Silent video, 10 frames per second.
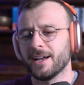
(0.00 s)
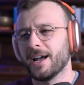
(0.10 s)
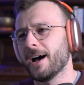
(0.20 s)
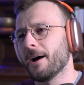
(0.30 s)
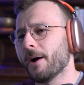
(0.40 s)

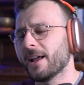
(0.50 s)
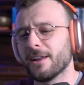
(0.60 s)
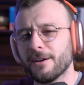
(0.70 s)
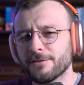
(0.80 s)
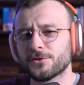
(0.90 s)
I
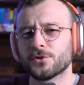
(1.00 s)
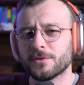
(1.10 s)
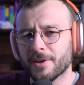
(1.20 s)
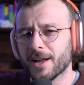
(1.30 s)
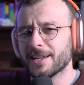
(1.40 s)
love
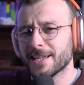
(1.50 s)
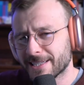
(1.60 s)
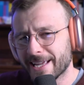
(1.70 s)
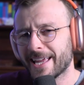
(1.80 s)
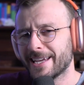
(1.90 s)

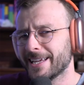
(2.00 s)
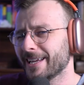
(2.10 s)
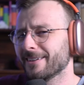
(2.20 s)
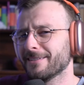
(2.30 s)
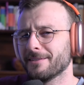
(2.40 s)

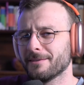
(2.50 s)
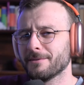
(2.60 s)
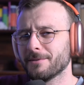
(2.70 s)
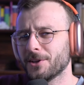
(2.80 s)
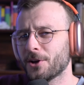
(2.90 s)
understanding,
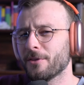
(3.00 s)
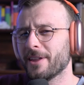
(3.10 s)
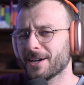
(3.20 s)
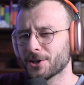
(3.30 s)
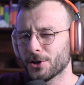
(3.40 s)

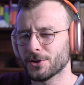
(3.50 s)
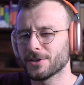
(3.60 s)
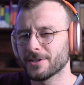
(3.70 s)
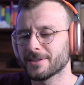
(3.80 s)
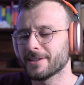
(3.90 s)
the
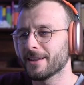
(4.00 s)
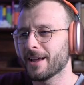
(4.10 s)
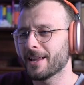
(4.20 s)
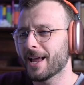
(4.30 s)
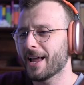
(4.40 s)
unconscious
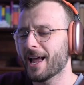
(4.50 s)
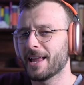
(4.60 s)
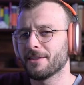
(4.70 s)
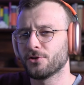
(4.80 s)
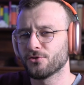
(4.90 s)

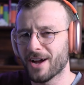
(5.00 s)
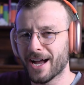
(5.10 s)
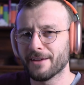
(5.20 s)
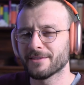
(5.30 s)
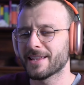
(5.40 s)
and the
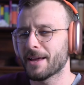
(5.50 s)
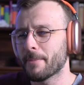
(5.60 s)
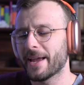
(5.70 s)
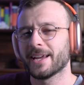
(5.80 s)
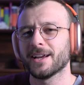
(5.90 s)
drives that
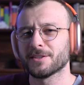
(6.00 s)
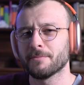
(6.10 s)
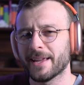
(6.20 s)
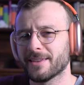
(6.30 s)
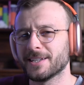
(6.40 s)
make us
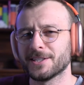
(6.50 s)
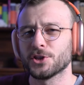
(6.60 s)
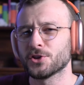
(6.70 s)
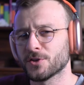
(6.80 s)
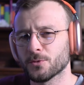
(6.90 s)
make the
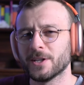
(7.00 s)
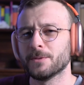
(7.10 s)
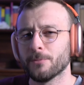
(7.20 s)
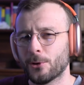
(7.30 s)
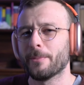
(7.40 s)
decisions we
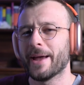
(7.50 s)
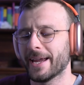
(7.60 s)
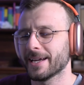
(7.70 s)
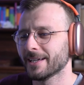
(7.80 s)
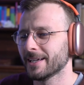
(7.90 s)

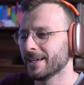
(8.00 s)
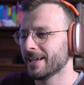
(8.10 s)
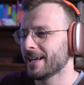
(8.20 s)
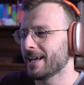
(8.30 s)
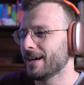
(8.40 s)
make.
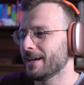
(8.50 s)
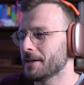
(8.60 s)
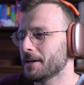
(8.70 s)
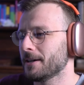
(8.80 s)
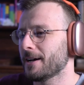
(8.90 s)

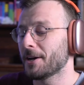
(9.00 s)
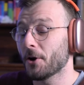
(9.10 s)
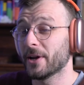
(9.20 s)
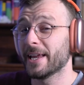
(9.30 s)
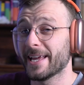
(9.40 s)
I
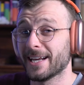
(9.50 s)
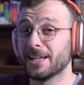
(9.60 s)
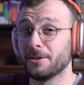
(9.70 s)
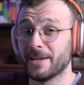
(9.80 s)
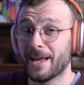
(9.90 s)
know it can get a
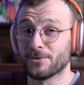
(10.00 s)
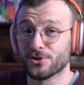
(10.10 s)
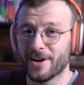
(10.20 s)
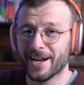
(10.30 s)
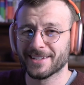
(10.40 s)
little bit
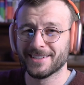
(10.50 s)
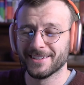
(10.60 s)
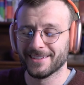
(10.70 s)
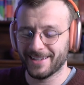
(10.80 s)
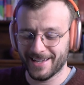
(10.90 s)

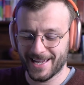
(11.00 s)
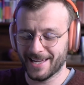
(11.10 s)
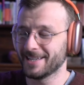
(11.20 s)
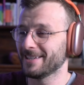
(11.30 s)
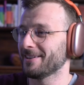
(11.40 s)
abstract,
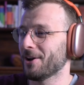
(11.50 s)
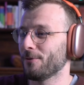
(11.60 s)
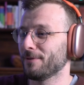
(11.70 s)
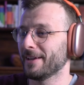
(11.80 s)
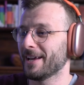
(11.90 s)
and
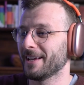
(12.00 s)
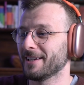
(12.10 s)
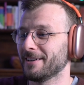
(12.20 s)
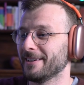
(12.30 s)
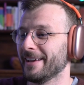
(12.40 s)
hopefully I
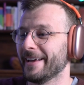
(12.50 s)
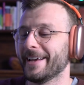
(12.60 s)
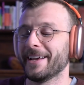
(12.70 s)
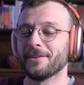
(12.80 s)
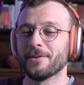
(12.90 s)
can
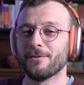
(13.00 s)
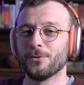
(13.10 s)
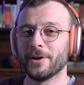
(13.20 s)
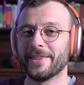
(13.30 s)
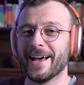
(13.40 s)

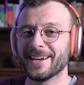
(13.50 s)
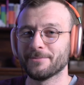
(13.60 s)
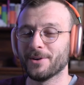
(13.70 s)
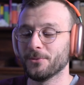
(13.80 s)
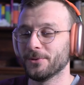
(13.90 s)
avoid that,
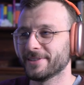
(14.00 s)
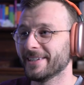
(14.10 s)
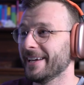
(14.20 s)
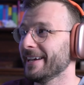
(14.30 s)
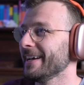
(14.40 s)
but we'll
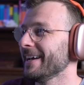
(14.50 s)
see.